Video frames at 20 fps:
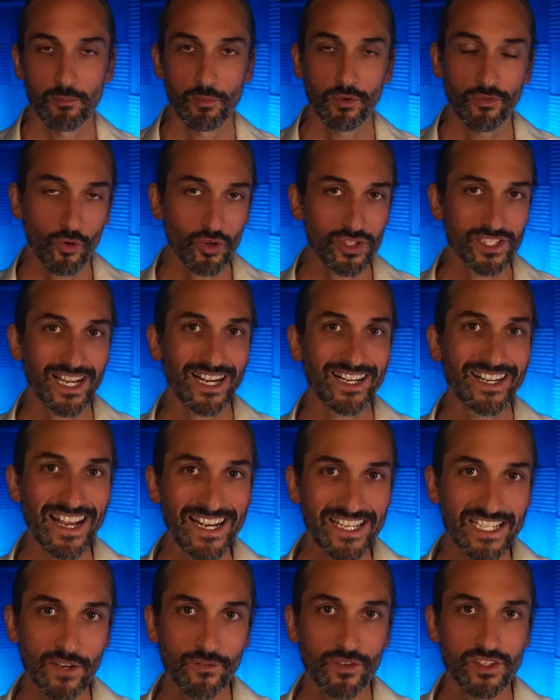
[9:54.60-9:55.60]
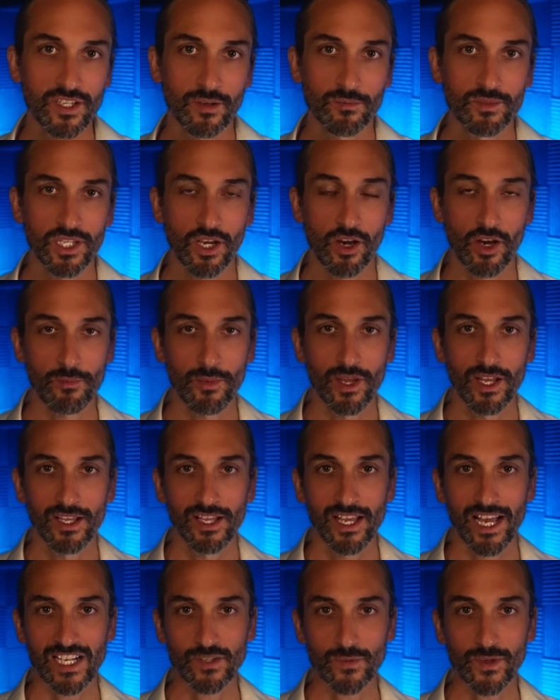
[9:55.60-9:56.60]
before stagnating for some time
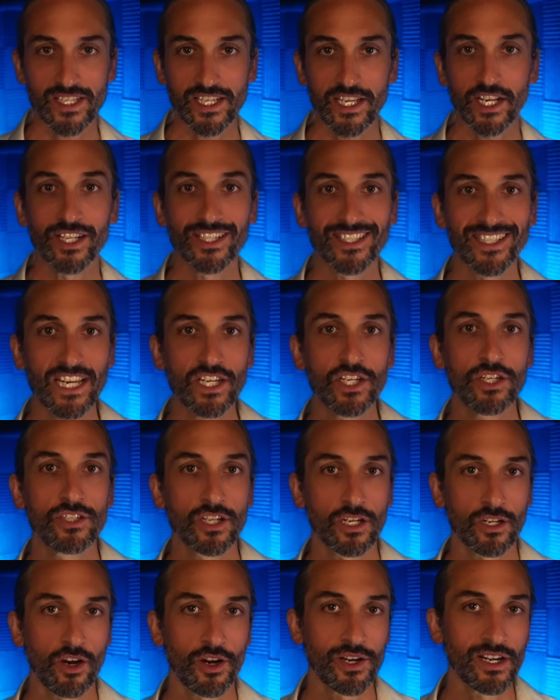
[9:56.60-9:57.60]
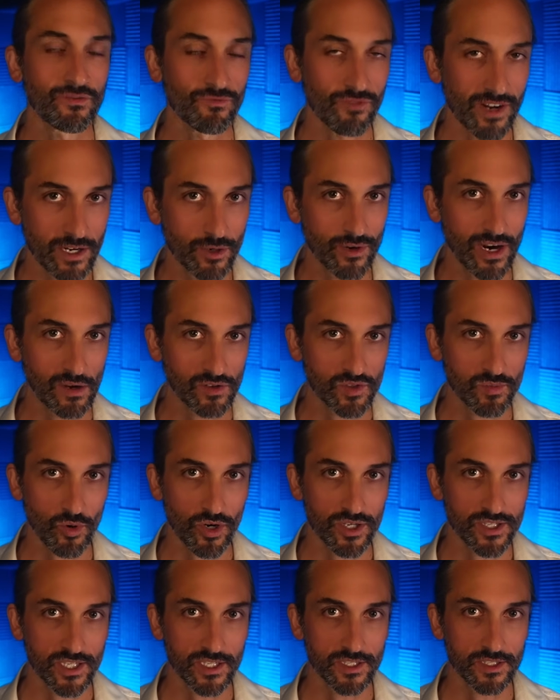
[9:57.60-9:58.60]
as we see a continued decline in real house
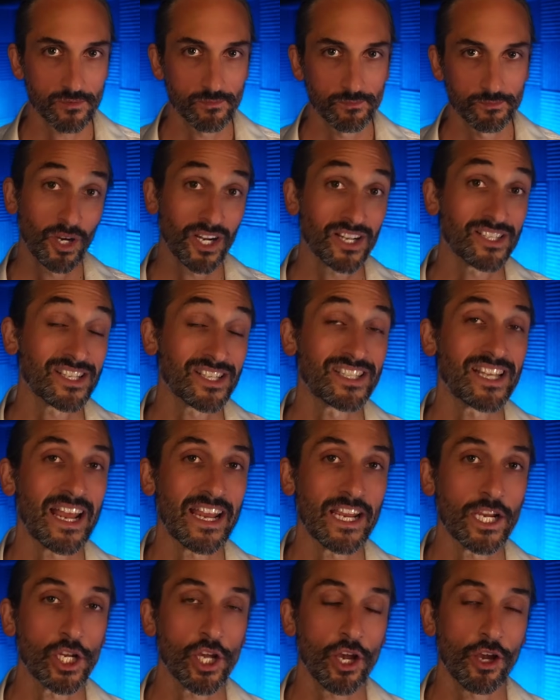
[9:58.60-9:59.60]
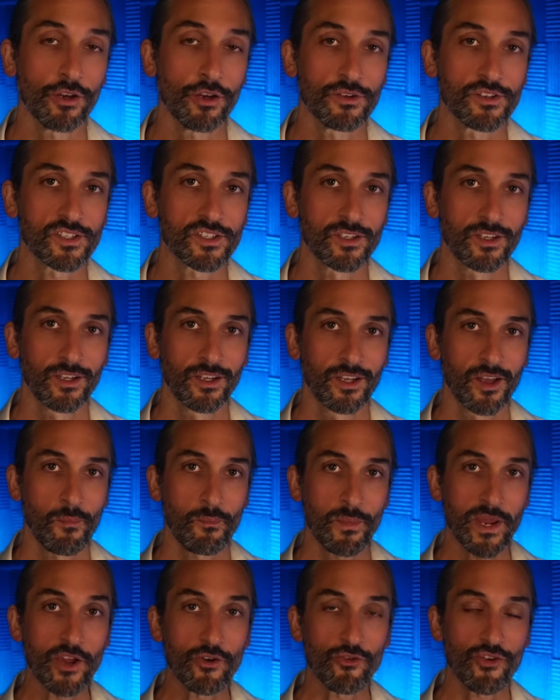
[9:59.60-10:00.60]
prices. But as the saying goes,
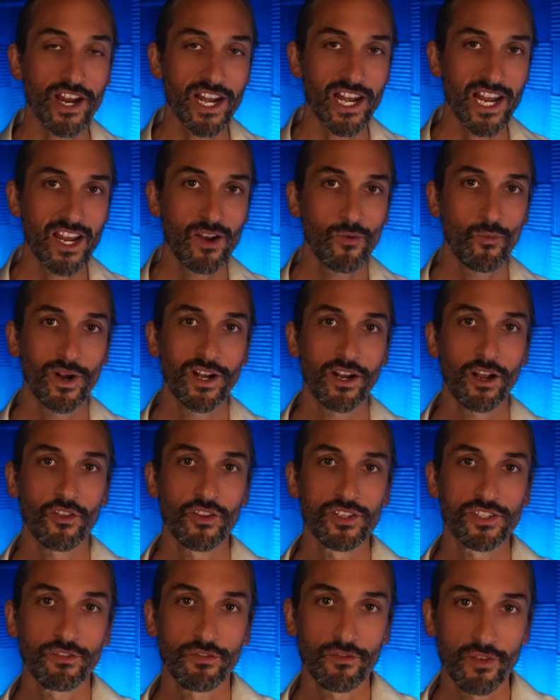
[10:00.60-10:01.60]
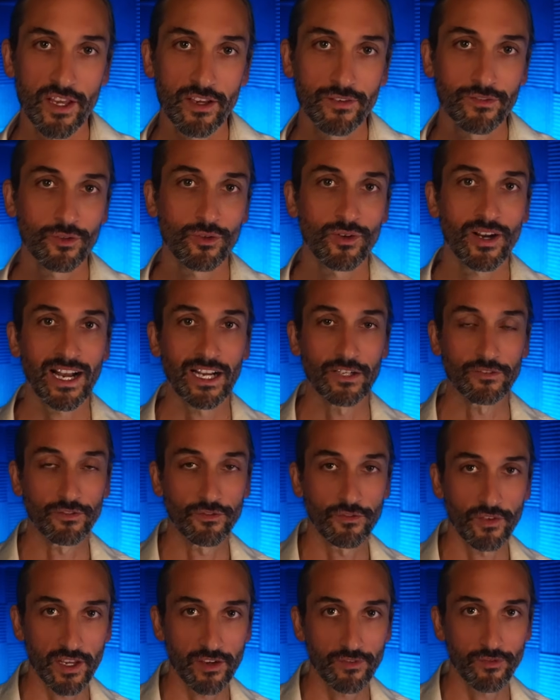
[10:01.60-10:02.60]
be greedy when others are fearful and
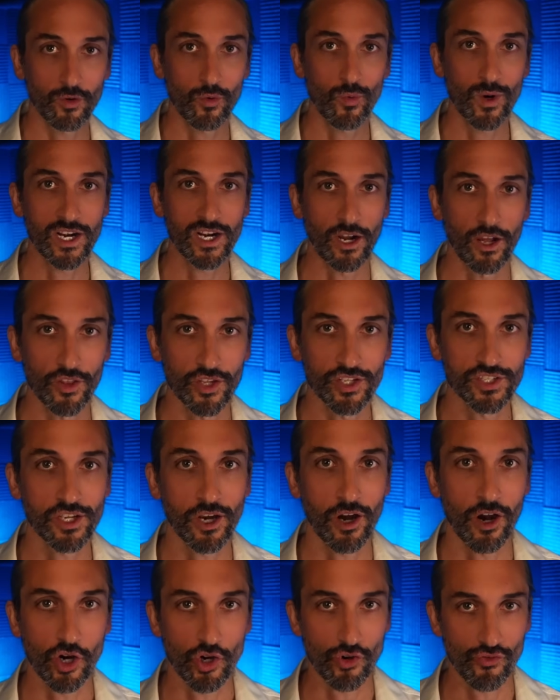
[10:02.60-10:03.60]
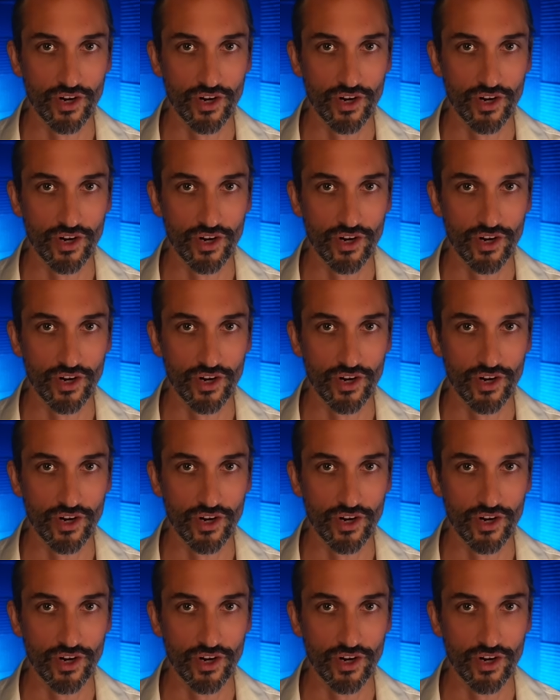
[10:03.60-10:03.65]
fearful when others are